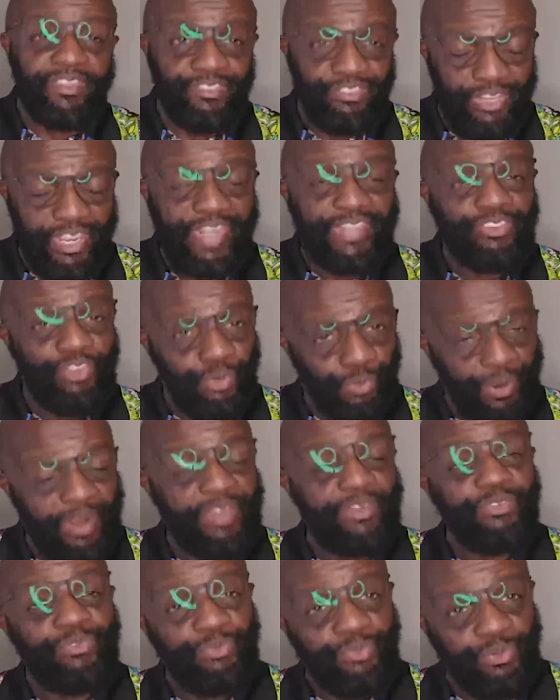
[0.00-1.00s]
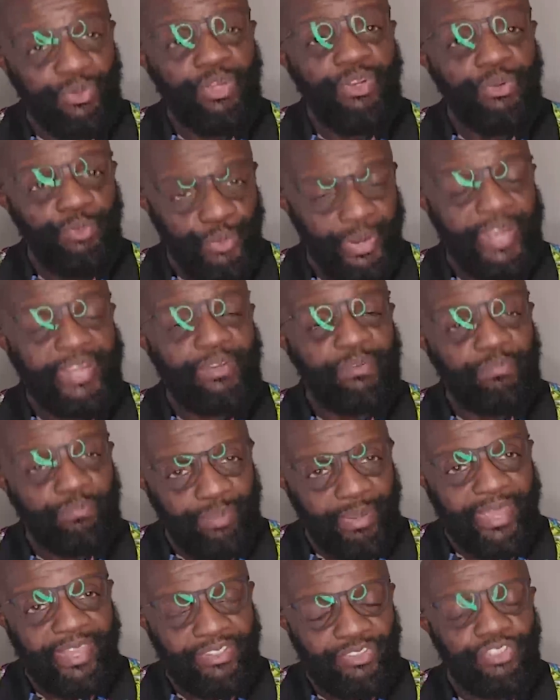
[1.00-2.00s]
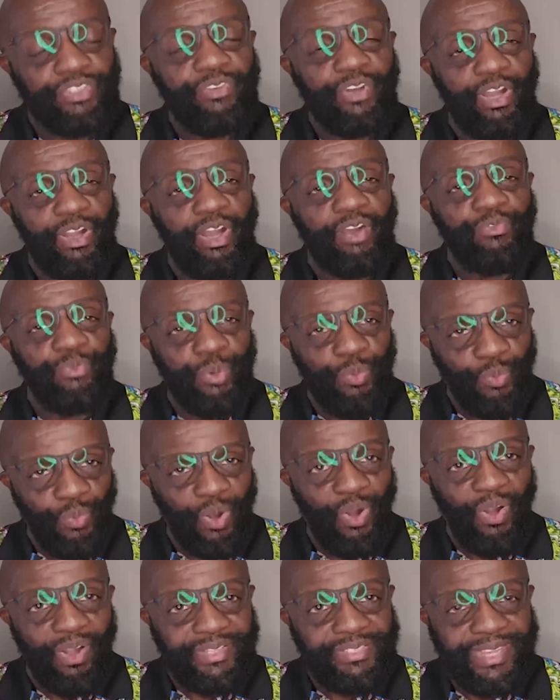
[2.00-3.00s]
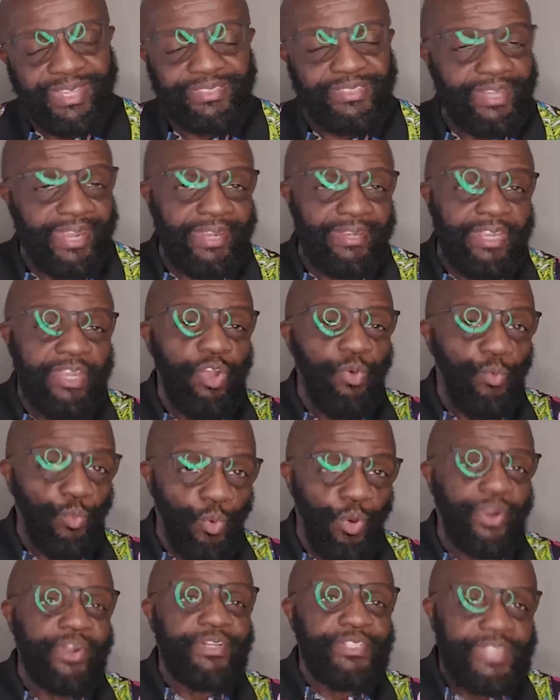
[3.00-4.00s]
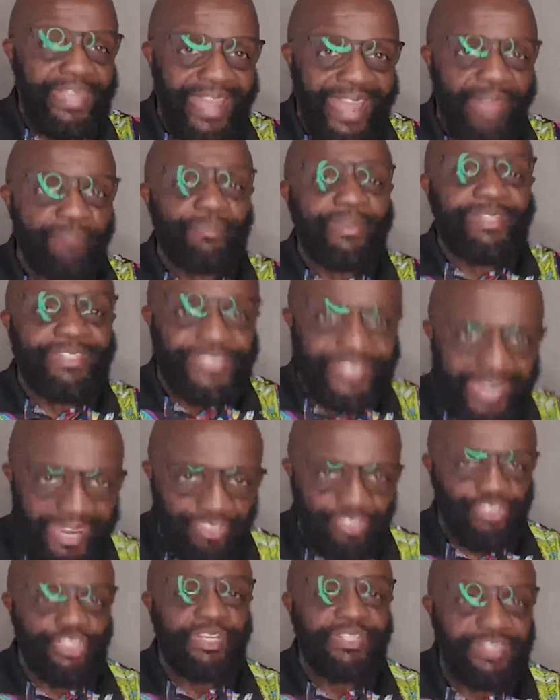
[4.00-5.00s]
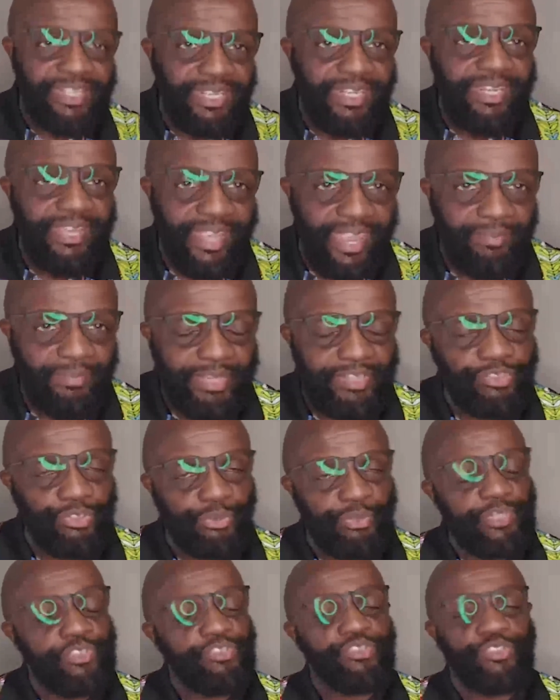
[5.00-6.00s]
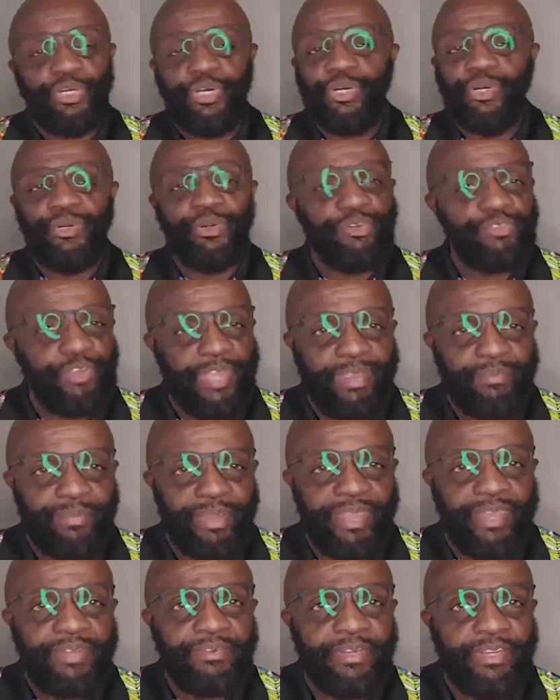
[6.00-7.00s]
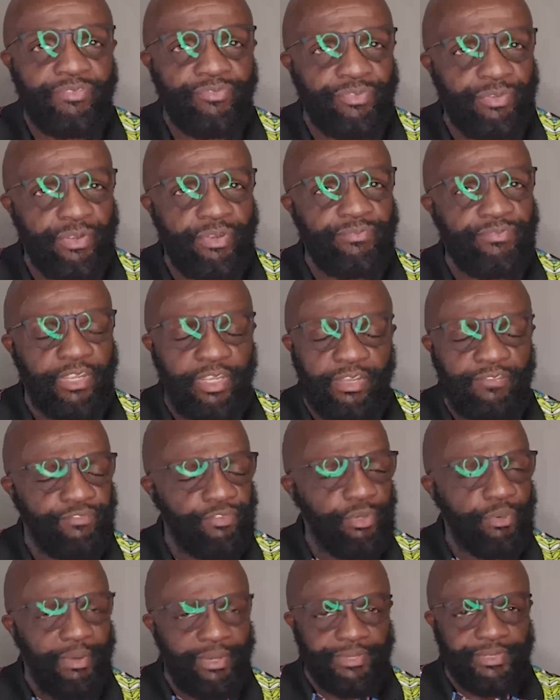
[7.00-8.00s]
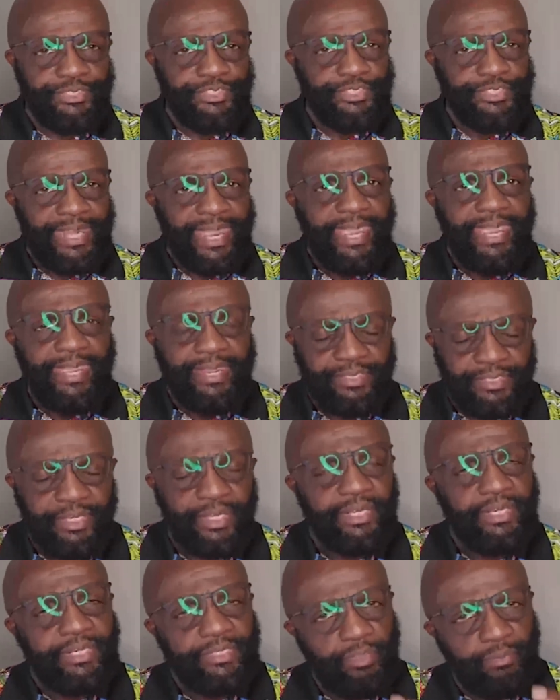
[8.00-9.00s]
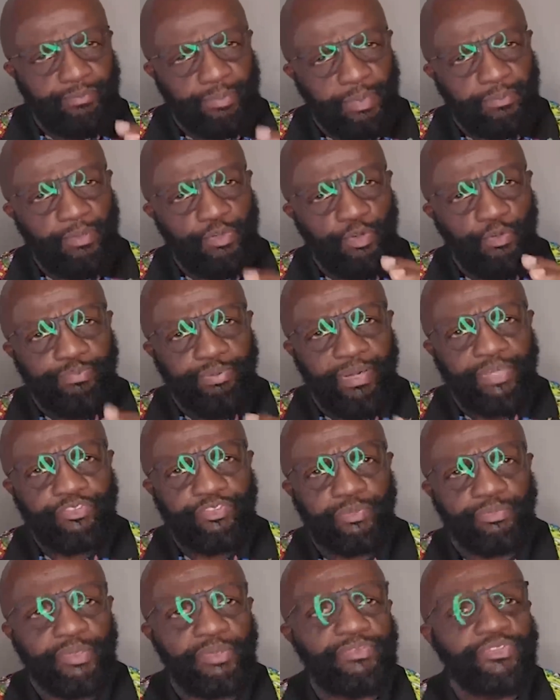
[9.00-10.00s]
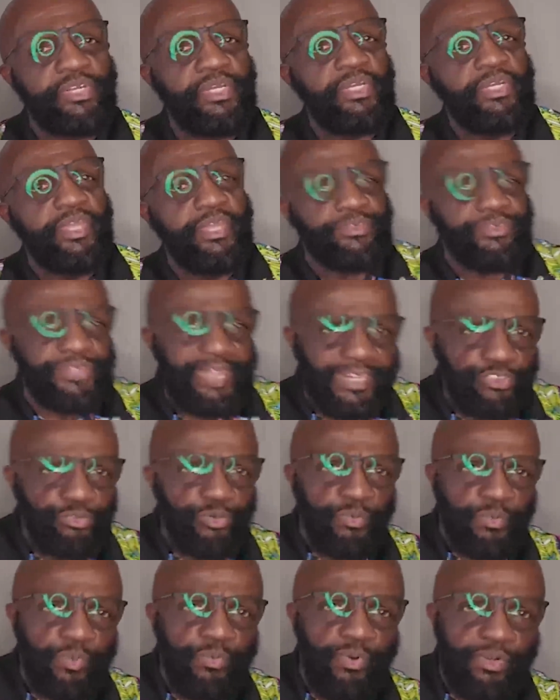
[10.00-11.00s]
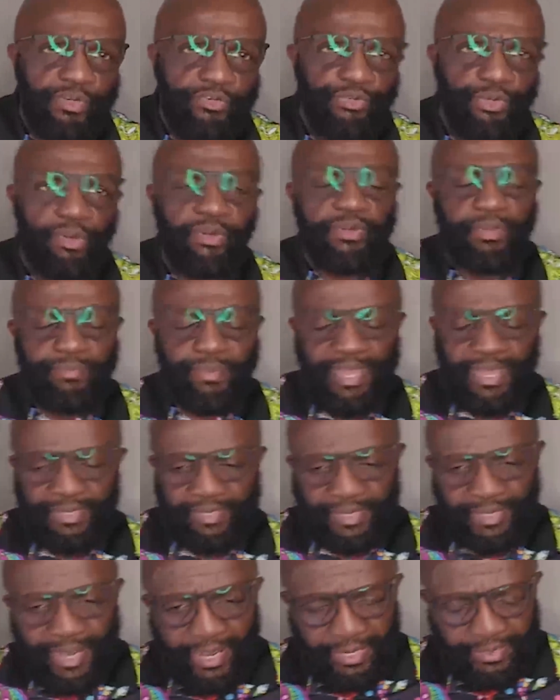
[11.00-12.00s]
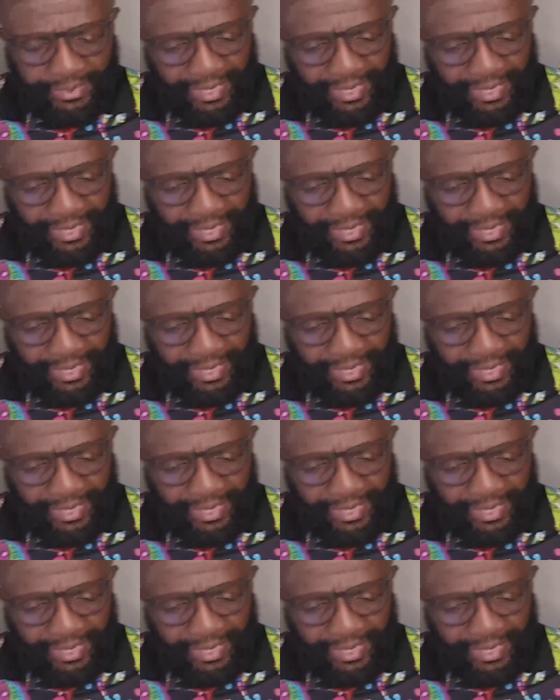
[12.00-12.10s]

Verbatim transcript: It's got great recompense of rewards. That's like workers' compensation. Amen. So it serves, amen, if you if you understand the biblical principles. And that's what we want to talk about. And